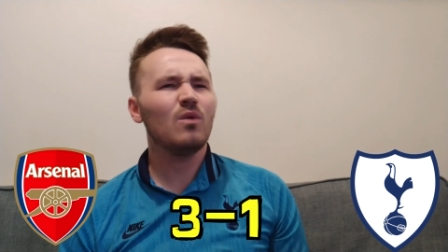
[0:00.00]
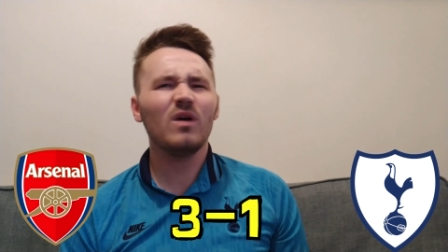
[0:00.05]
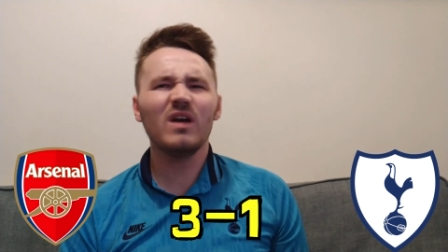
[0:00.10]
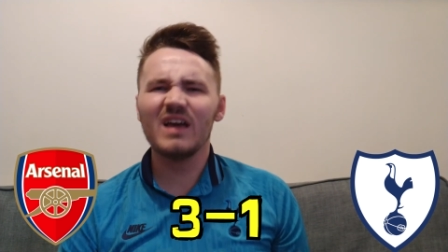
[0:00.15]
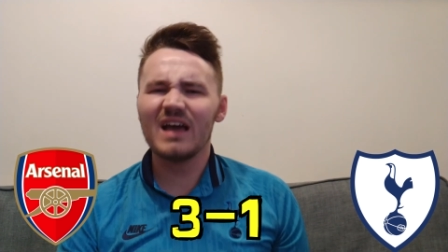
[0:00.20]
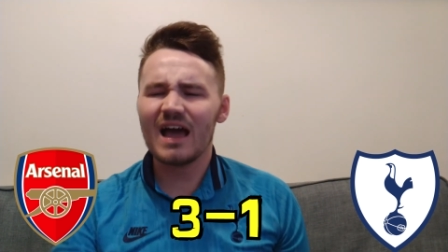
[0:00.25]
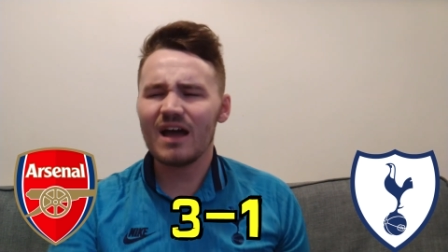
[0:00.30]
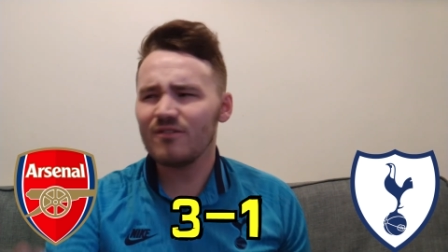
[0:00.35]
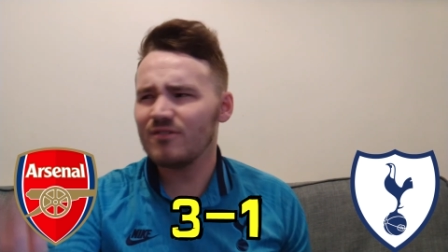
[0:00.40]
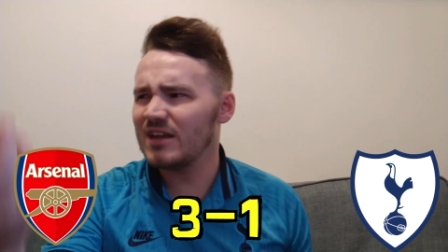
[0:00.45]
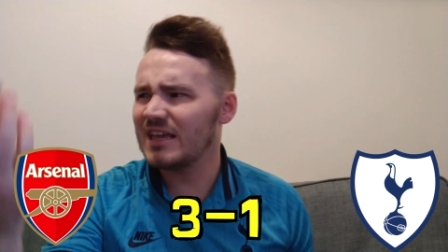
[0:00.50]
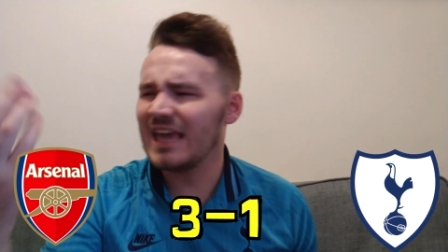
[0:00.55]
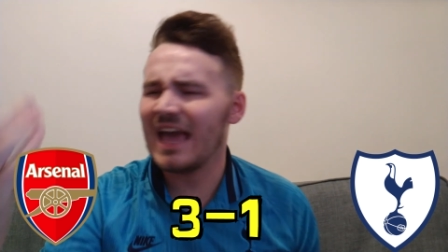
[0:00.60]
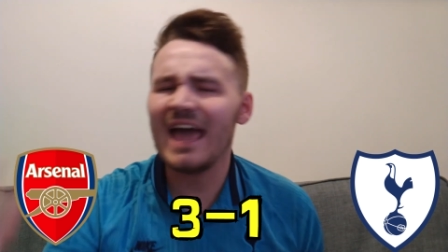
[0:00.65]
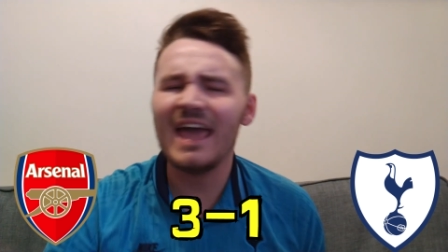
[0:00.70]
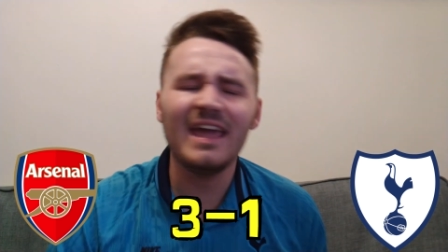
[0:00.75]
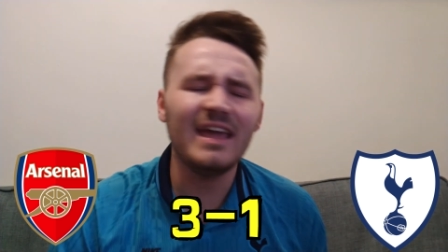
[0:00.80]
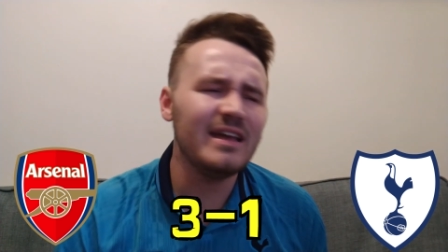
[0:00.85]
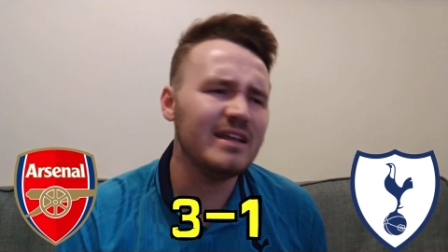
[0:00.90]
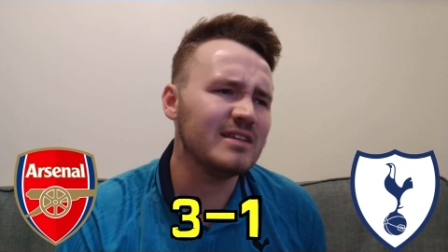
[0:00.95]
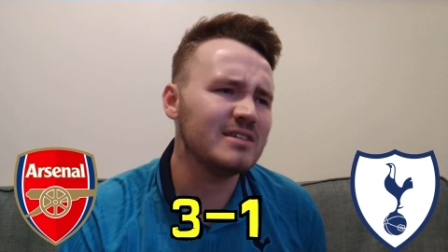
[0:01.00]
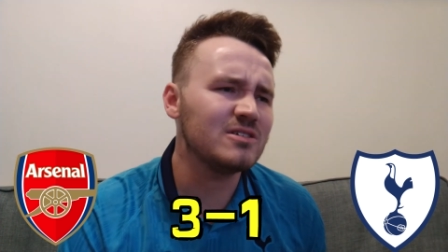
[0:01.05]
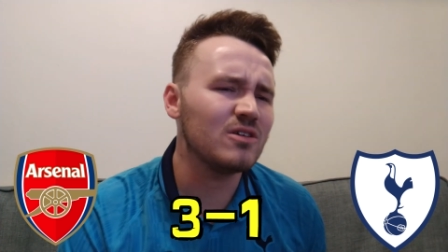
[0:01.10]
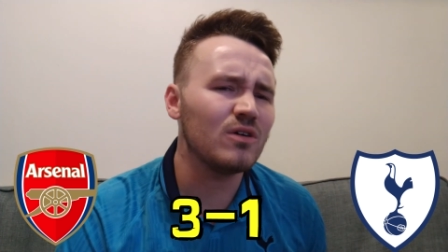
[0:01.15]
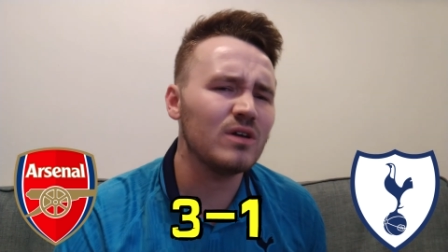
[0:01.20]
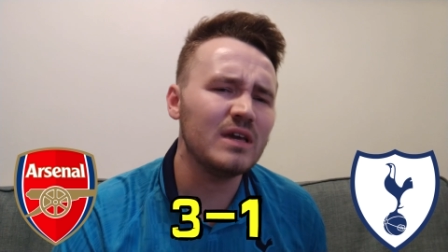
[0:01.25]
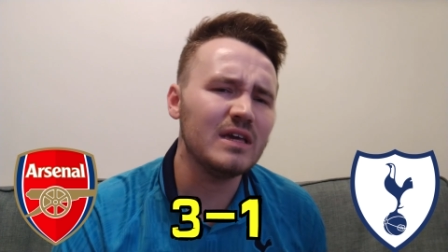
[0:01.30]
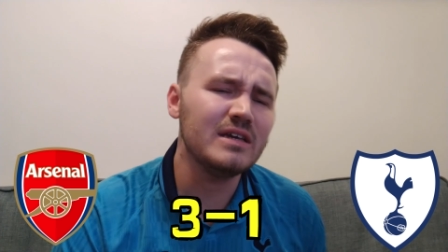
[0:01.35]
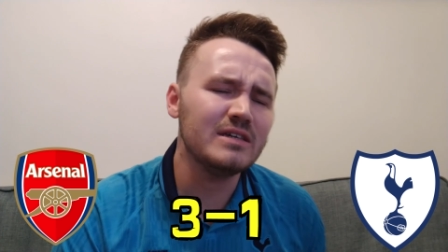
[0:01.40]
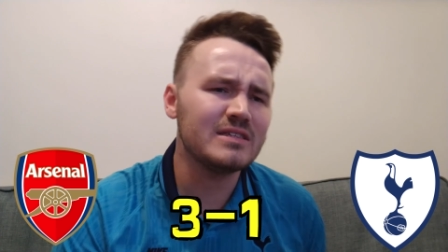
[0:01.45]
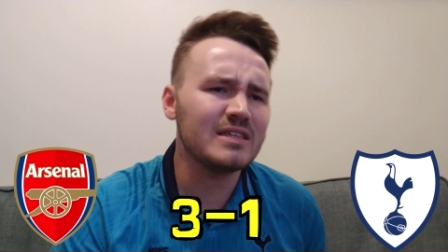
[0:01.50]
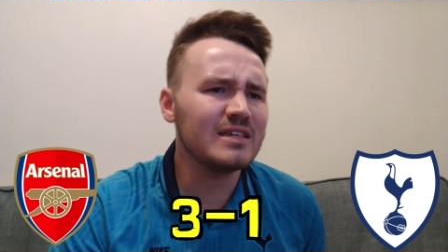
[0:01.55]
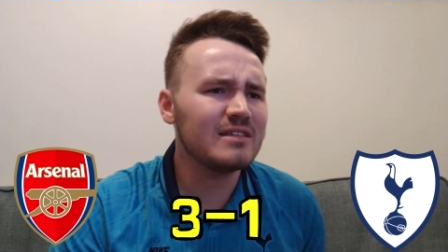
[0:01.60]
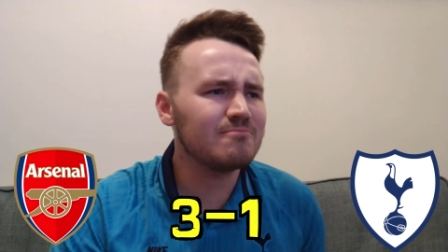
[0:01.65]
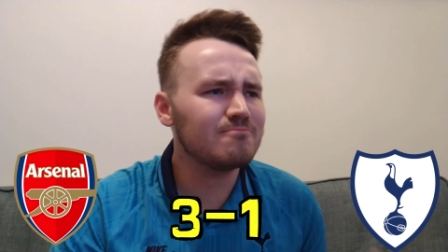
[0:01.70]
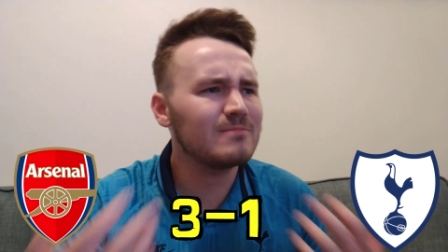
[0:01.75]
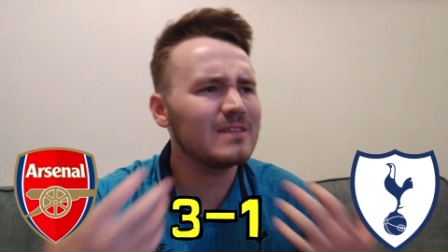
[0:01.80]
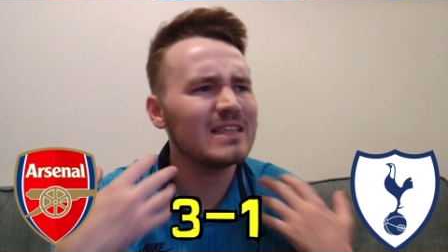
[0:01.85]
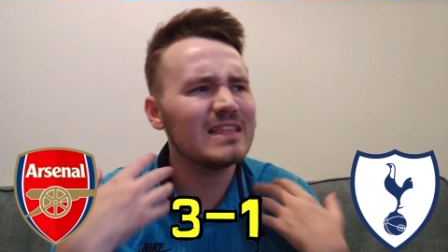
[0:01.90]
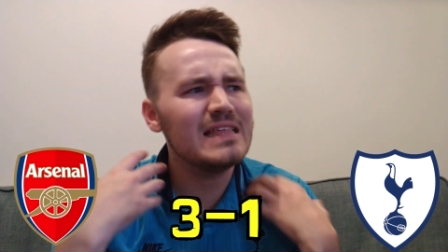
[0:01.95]
Harry Kane, it's like, it's the
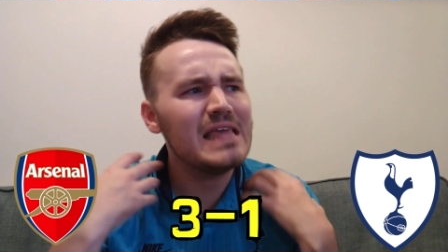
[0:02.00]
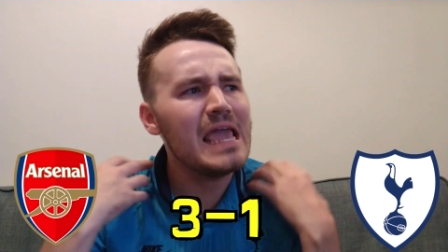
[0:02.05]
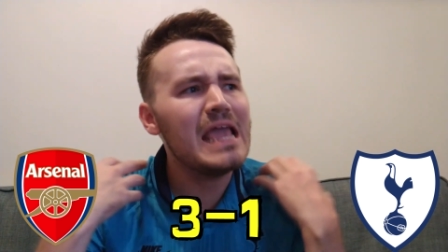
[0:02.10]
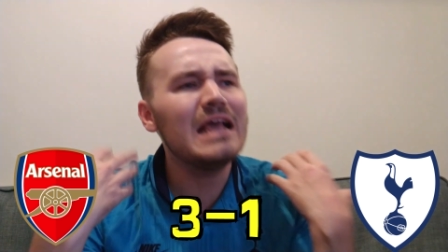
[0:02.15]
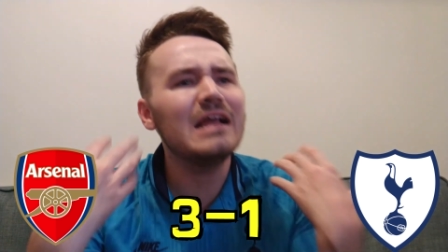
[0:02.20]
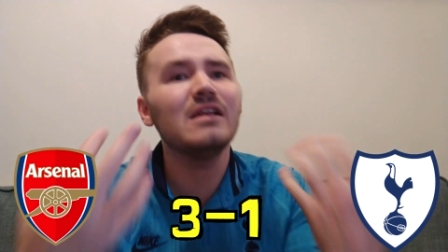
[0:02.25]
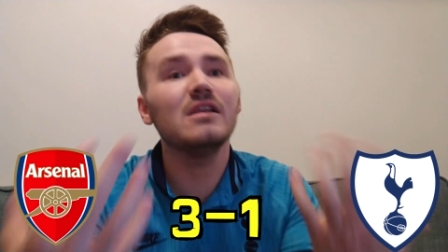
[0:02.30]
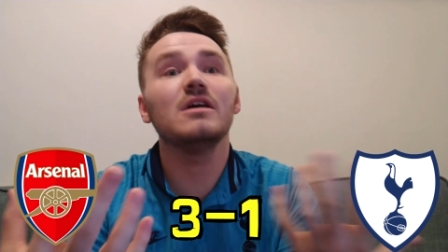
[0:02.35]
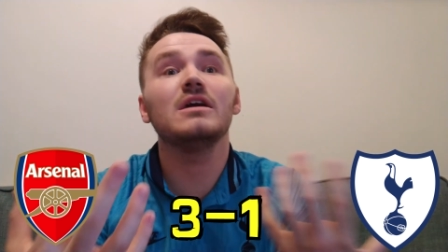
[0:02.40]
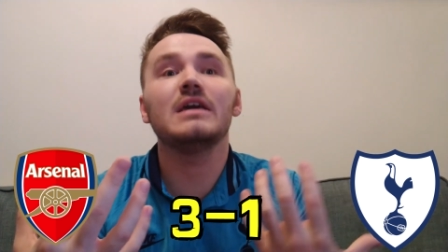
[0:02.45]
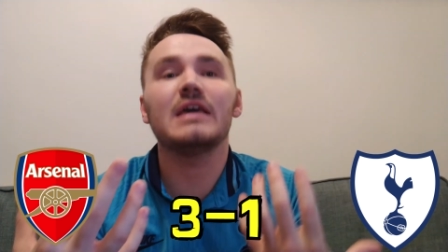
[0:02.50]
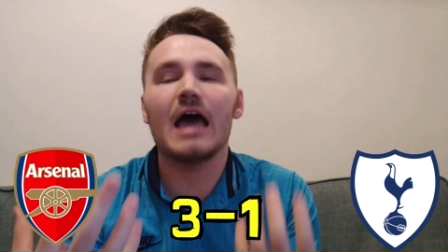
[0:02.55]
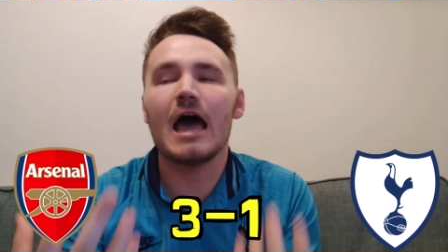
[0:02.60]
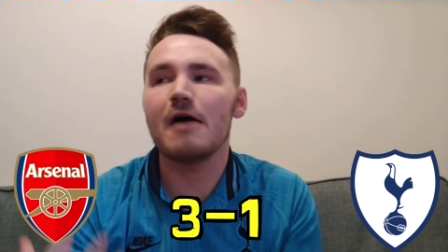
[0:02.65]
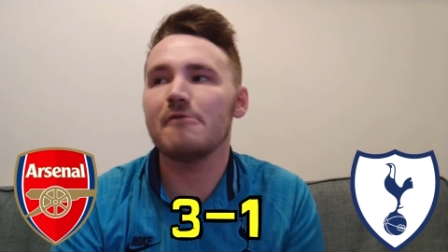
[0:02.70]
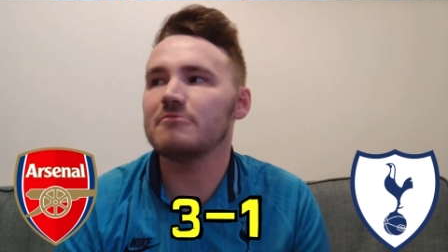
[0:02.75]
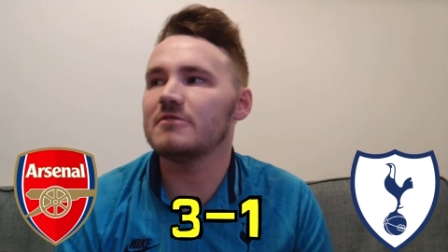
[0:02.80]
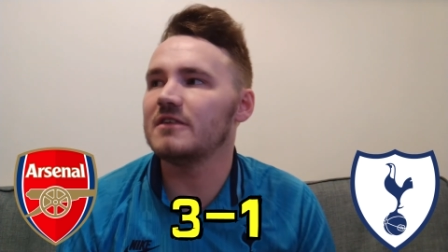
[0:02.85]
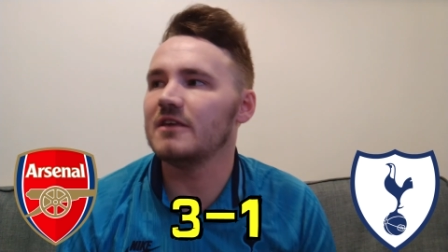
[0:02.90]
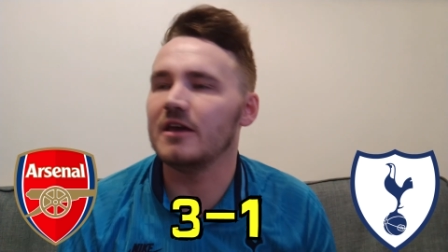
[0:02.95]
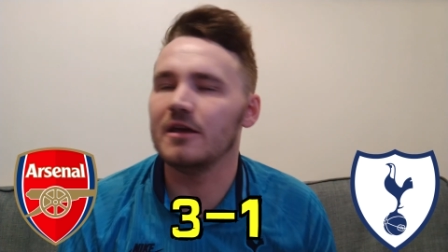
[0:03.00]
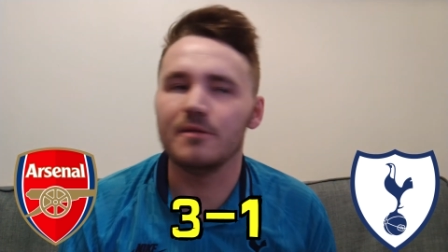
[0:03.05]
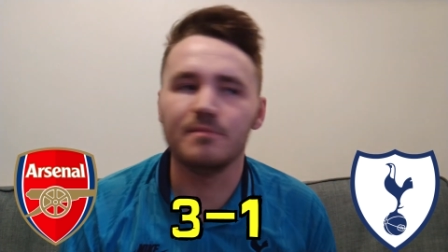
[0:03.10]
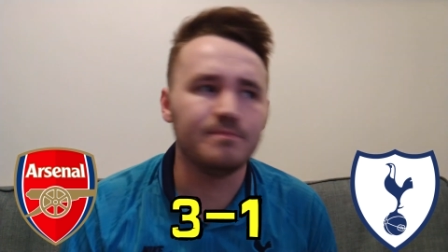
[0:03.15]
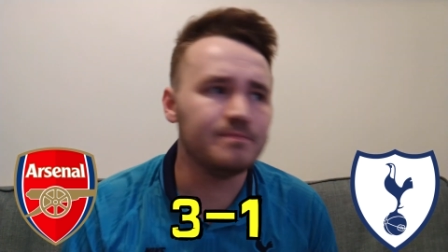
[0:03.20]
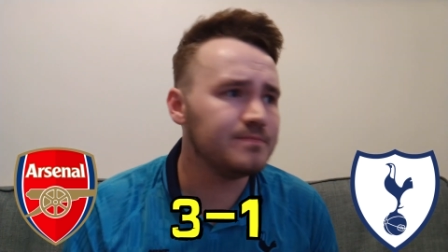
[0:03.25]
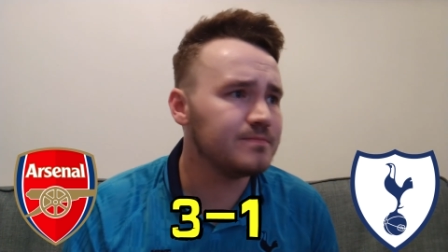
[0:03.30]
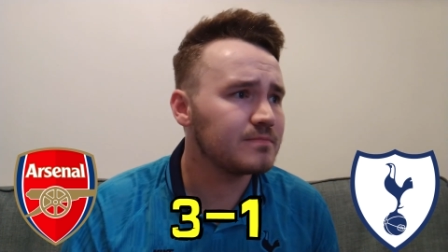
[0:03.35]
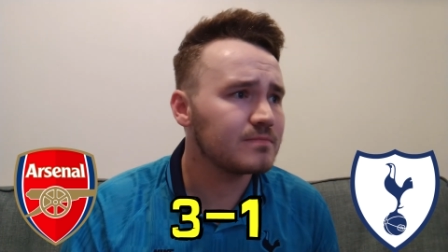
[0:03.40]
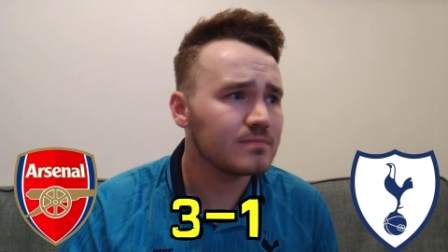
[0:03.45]
England captain.